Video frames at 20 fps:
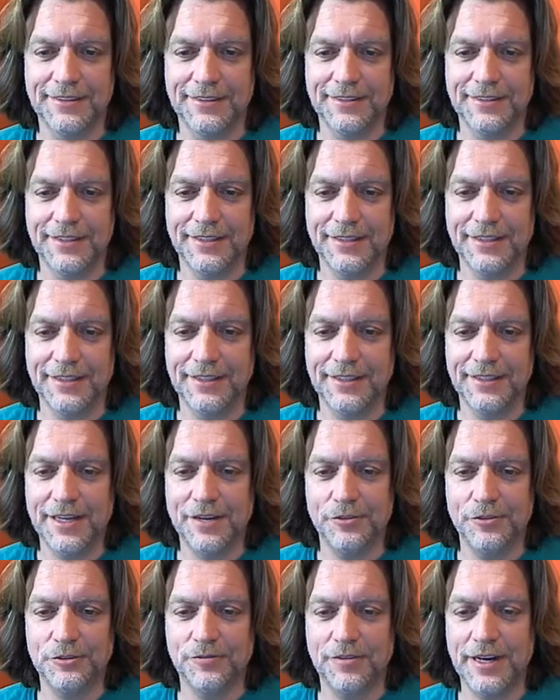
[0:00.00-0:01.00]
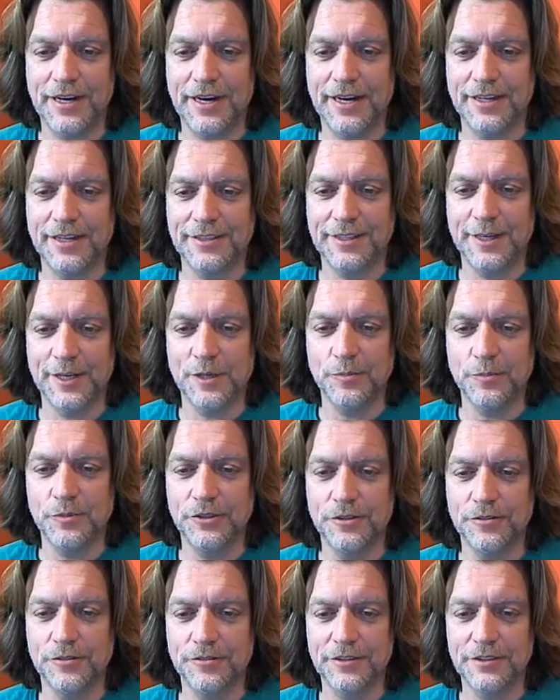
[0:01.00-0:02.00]
Uh, that was financing our
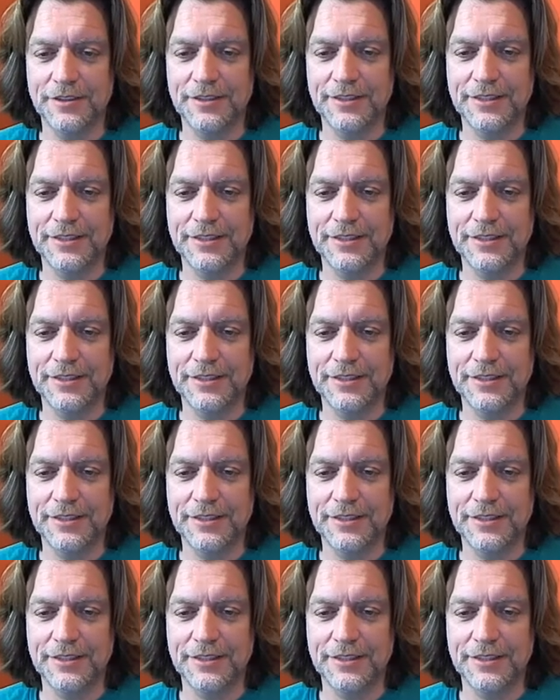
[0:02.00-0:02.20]
move.